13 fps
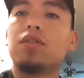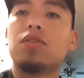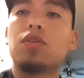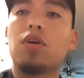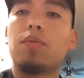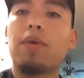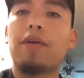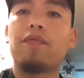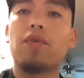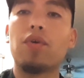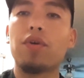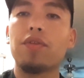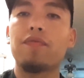So my
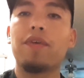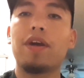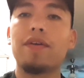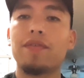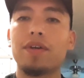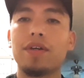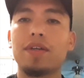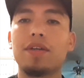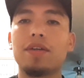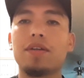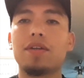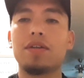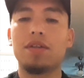fourth favorite
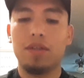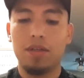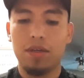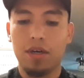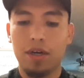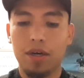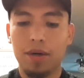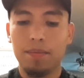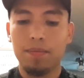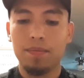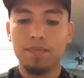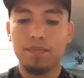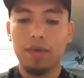
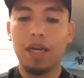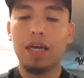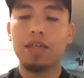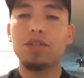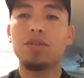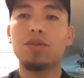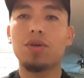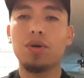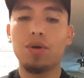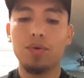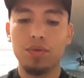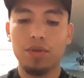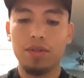I like to
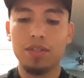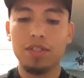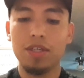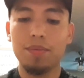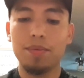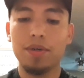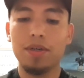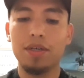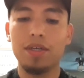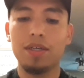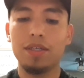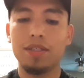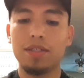throw during the summer
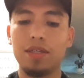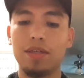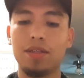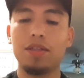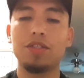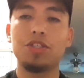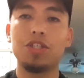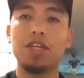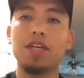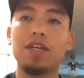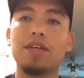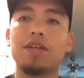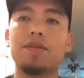is the
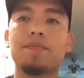jig.